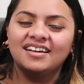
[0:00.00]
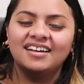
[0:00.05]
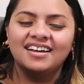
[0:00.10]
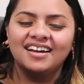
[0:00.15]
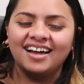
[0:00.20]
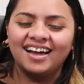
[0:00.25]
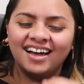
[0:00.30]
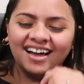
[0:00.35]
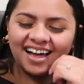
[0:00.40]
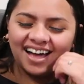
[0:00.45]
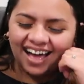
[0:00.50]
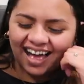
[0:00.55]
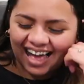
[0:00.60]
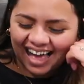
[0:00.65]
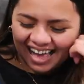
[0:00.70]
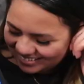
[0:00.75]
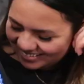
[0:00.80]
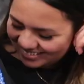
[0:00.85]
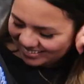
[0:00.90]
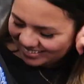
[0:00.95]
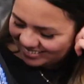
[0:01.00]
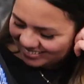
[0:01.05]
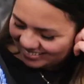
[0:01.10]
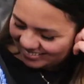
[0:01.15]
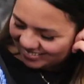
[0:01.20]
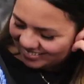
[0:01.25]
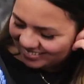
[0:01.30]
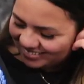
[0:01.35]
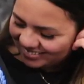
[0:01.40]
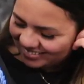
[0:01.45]

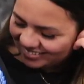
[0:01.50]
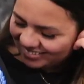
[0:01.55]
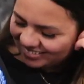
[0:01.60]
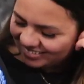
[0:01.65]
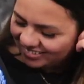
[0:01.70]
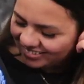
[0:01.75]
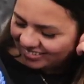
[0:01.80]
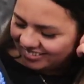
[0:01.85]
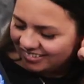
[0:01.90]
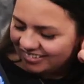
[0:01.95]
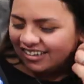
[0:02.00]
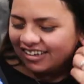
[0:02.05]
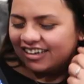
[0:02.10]
(not speaking)